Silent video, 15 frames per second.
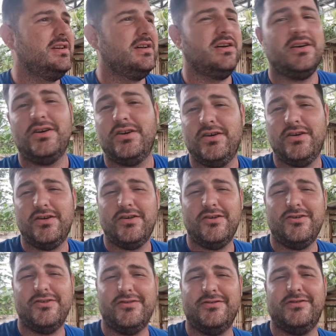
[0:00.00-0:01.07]

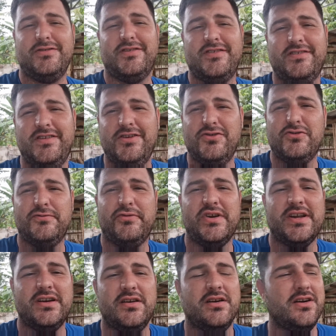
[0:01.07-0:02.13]
Oh, still
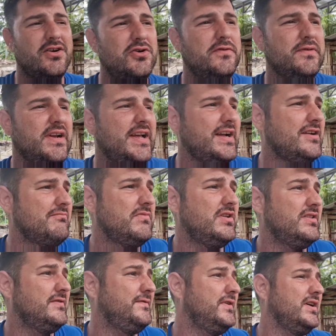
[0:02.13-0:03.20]
freaking hungover like a
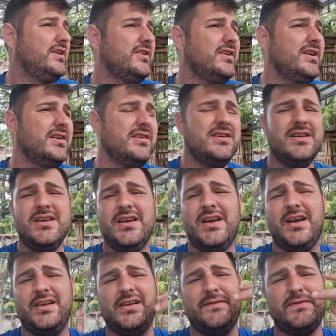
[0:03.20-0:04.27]
motherfucker.
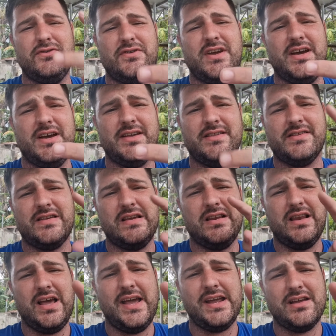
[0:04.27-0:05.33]
I love you guys.
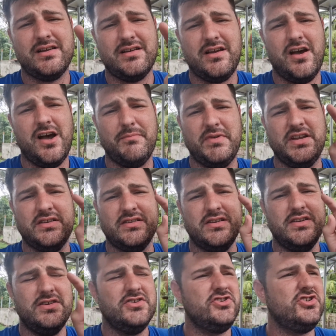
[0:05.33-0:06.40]
Like, comment,
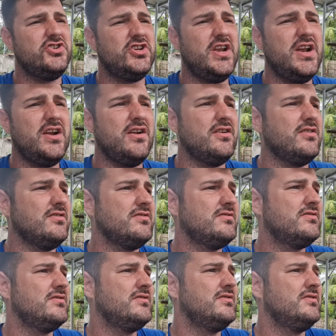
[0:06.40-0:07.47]
share,
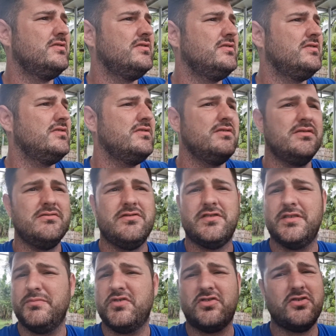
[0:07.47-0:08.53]

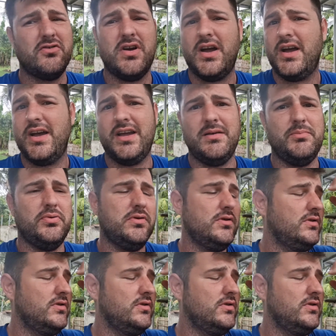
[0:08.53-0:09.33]
subscribe.